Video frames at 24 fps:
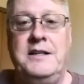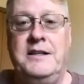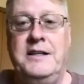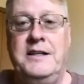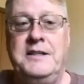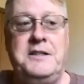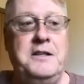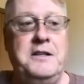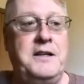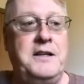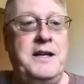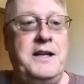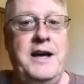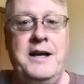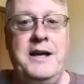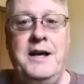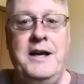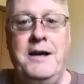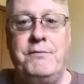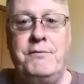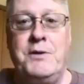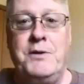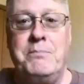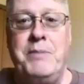took guy
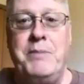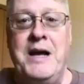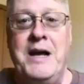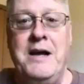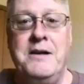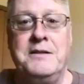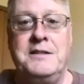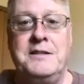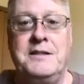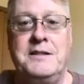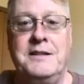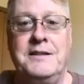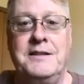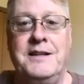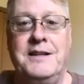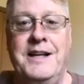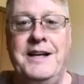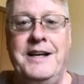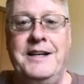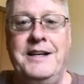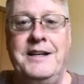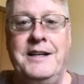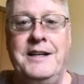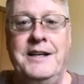off the bounce and
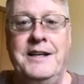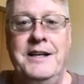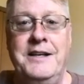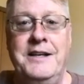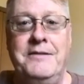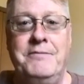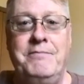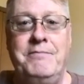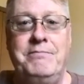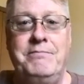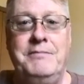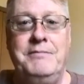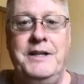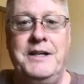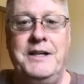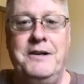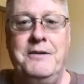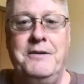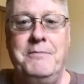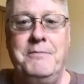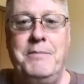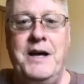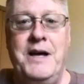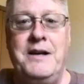laid it in, you
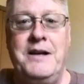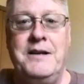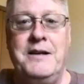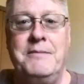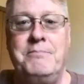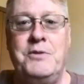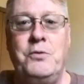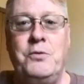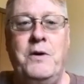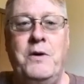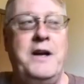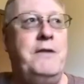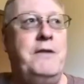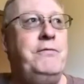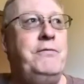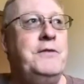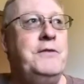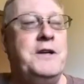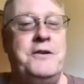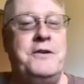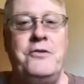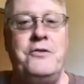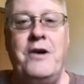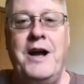know, about a
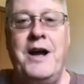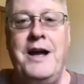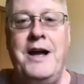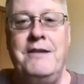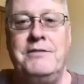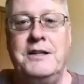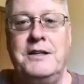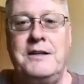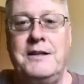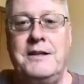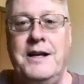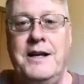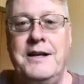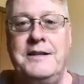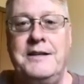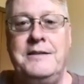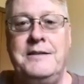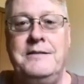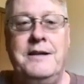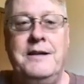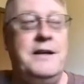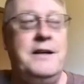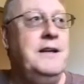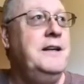20-foot drive, looked like
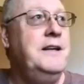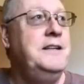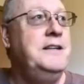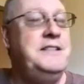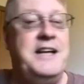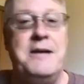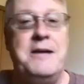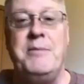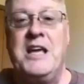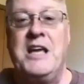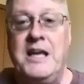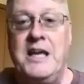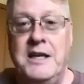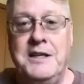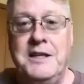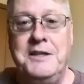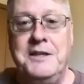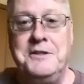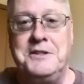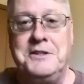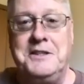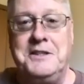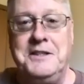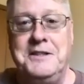Timmy
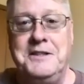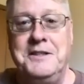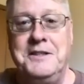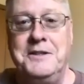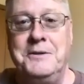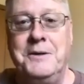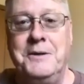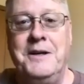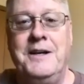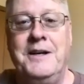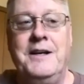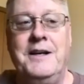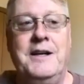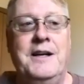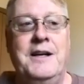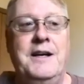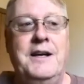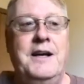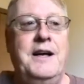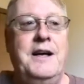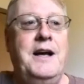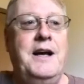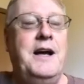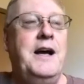used to do.
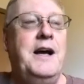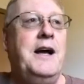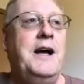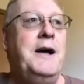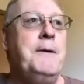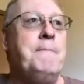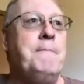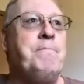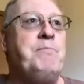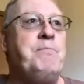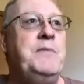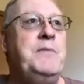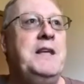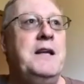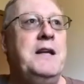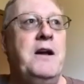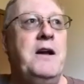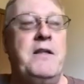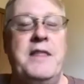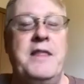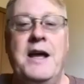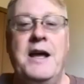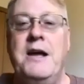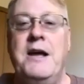Mm-hmm.
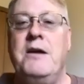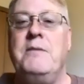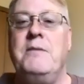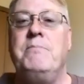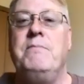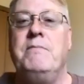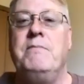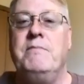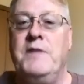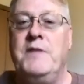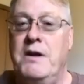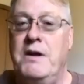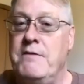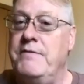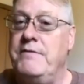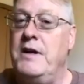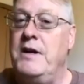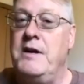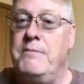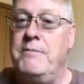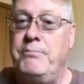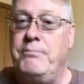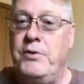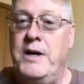They're
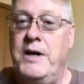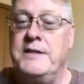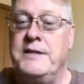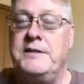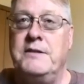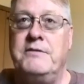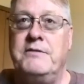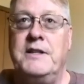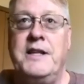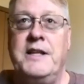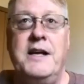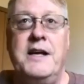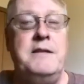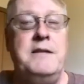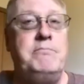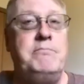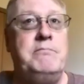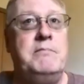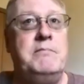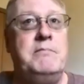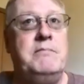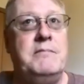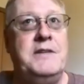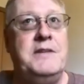very impressive, and
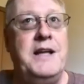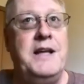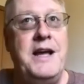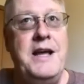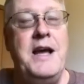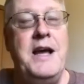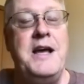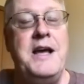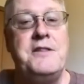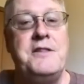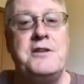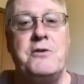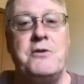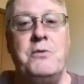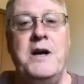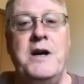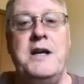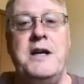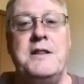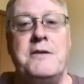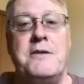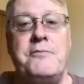they had their way in the